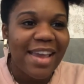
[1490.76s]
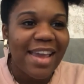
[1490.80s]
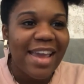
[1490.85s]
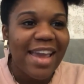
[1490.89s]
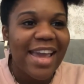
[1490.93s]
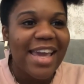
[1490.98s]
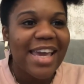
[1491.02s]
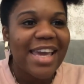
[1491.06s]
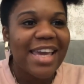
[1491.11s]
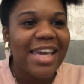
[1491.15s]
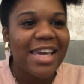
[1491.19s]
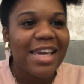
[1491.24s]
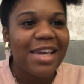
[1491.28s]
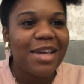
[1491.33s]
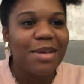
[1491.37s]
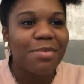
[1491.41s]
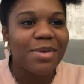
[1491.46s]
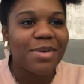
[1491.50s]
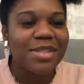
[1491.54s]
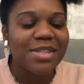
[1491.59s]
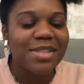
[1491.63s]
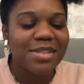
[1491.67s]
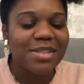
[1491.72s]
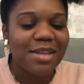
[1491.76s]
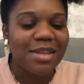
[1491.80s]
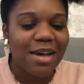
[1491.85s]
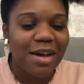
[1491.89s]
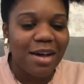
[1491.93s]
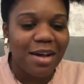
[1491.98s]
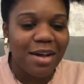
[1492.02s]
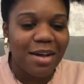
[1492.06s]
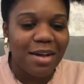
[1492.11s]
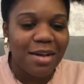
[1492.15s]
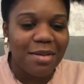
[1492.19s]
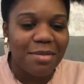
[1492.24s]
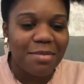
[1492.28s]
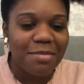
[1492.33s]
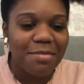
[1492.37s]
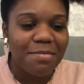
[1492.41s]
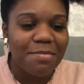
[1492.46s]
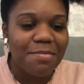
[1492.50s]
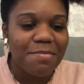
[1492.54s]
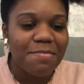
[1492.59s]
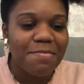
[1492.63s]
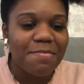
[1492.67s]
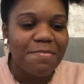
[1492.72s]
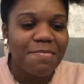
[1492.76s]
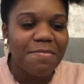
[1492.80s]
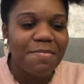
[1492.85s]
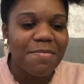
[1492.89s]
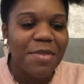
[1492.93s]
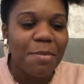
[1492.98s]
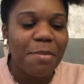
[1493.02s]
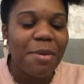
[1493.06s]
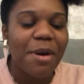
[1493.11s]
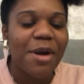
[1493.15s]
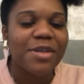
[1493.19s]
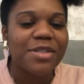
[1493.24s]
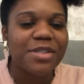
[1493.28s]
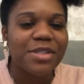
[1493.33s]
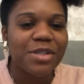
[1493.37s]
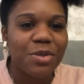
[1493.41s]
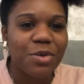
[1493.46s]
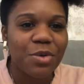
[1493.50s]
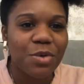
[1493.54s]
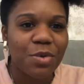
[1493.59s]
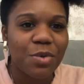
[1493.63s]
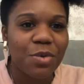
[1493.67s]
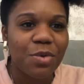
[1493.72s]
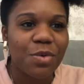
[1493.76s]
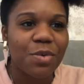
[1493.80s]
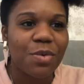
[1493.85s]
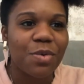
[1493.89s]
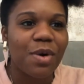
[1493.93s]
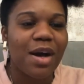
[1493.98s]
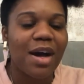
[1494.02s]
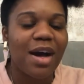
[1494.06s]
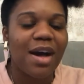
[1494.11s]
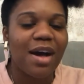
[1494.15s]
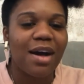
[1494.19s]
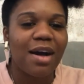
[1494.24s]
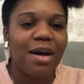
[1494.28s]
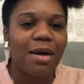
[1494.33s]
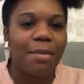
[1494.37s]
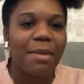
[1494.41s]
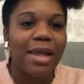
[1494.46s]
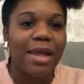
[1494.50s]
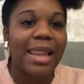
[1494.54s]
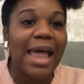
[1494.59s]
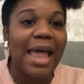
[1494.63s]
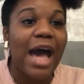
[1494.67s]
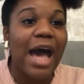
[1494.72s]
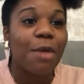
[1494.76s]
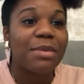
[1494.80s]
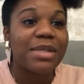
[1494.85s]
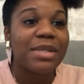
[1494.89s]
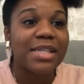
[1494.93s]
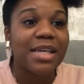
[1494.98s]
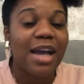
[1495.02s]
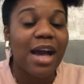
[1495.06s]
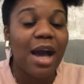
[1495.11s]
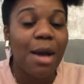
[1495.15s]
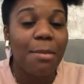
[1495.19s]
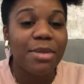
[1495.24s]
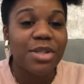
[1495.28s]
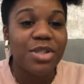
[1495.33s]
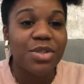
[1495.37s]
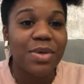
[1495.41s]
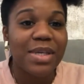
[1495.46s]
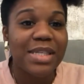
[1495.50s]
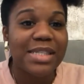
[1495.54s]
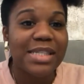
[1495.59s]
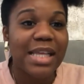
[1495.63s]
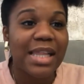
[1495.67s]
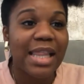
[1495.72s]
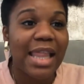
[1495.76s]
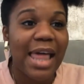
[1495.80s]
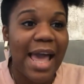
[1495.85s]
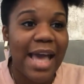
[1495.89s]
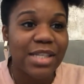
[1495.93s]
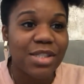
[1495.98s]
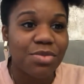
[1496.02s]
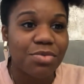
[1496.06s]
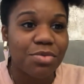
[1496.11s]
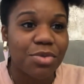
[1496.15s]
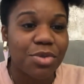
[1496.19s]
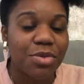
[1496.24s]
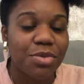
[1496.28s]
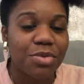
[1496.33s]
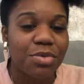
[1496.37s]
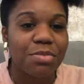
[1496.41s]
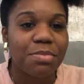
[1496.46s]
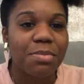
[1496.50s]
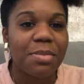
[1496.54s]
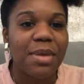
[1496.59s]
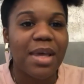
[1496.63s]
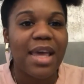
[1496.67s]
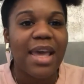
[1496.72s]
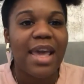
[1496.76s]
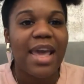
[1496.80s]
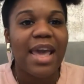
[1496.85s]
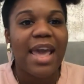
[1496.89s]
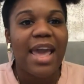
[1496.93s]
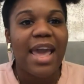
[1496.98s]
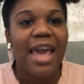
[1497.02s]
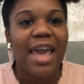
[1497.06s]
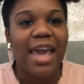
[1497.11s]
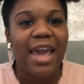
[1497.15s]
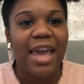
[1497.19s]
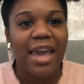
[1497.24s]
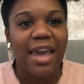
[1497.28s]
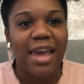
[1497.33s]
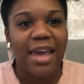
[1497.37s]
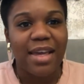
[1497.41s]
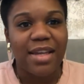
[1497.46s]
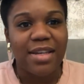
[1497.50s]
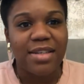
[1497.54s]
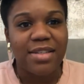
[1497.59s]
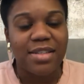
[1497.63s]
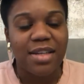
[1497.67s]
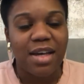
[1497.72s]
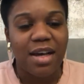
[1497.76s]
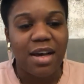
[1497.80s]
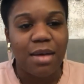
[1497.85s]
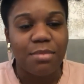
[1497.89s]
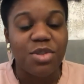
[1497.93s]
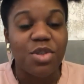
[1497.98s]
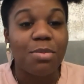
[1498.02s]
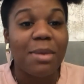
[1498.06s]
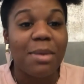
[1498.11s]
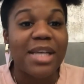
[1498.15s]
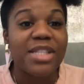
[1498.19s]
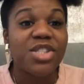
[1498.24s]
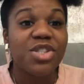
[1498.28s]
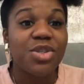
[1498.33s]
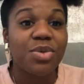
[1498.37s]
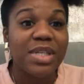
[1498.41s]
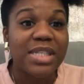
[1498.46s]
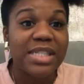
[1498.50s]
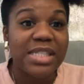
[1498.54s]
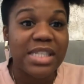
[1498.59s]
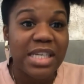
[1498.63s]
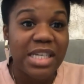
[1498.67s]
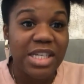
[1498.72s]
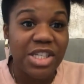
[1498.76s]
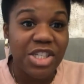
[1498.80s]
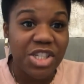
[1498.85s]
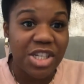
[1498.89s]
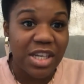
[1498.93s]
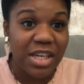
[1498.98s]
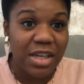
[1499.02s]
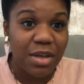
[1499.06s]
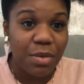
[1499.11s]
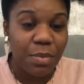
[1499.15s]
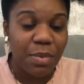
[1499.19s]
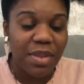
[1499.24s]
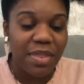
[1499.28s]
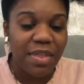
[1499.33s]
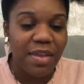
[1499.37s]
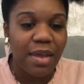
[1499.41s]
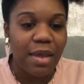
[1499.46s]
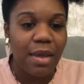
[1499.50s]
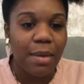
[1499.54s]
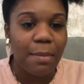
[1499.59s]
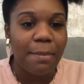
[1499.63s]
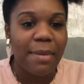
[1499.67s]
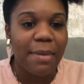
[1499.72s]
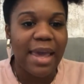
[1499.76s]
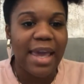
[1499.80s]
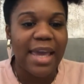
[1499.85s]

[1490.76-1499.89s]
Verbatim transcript: He was um, the person who um, allowed me to come into his classroom and um, do my student teaching with him.